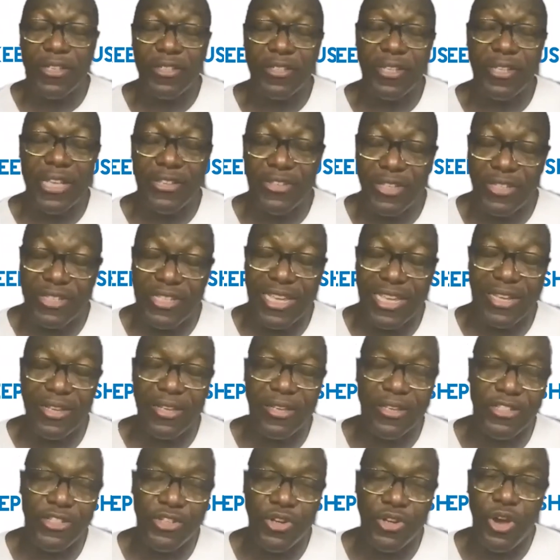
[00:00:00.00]
as I said,
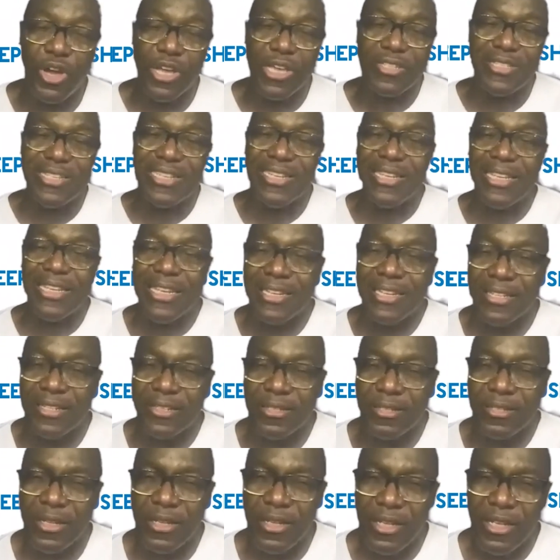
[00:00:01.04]
joy is innate,
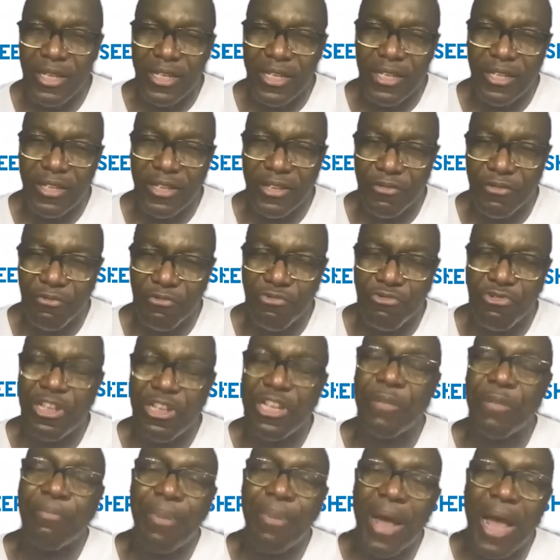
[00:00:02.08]
is
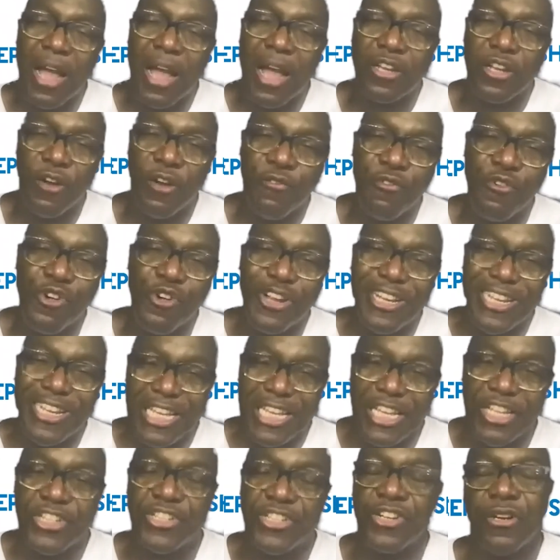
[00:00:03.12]
really part of our
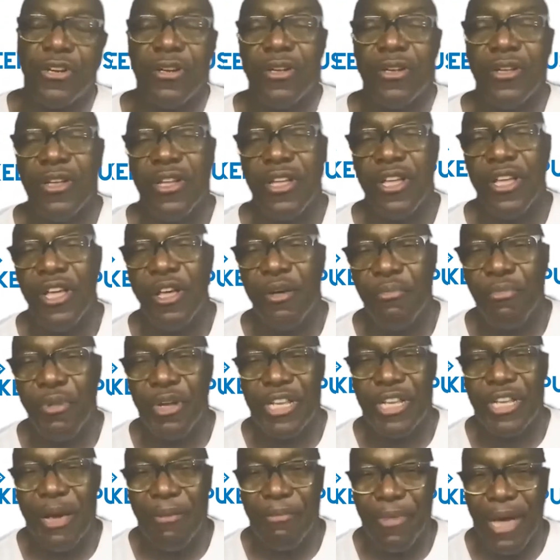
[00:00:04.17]
nature. But
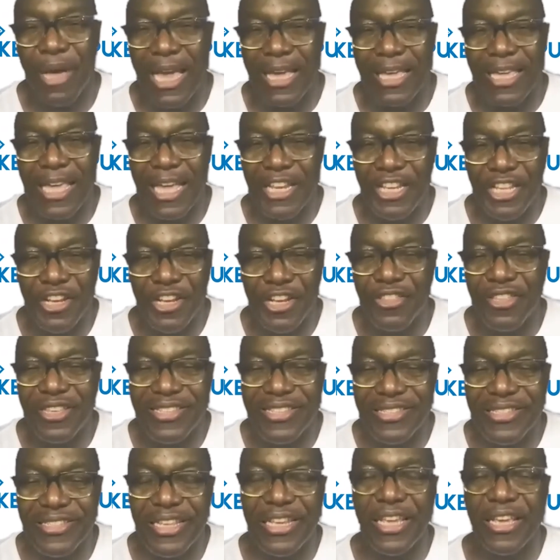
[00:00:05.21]
I can hear the
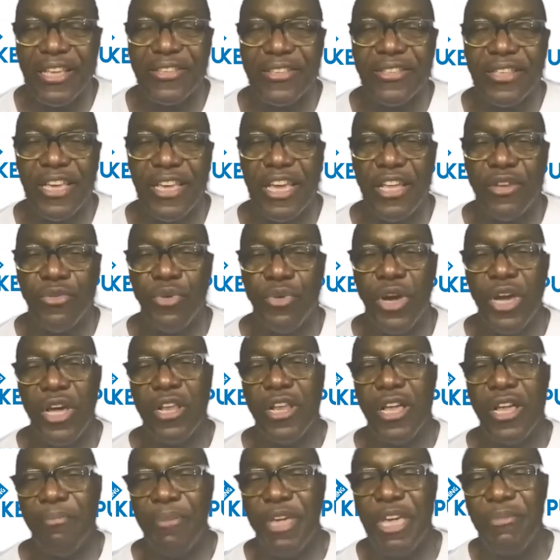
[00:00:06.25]
cynic saying, well,
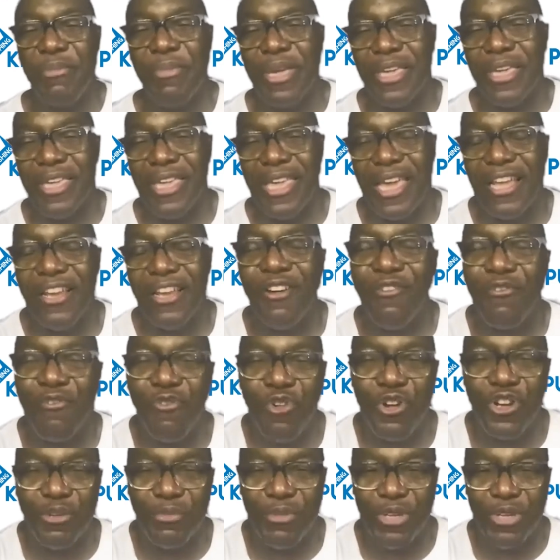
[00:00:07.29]
a baby can
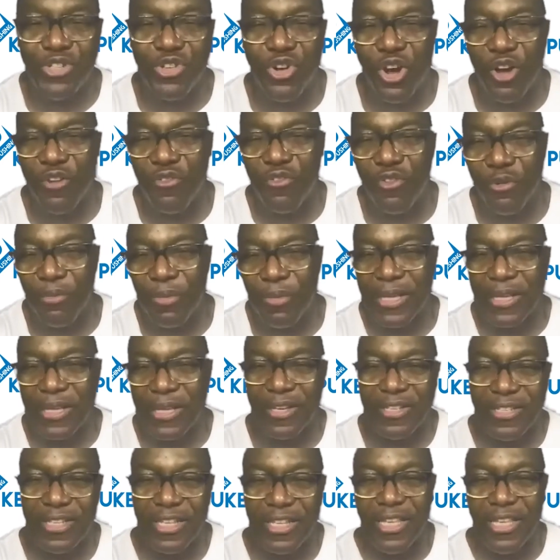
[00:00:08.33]
afford to be joyful because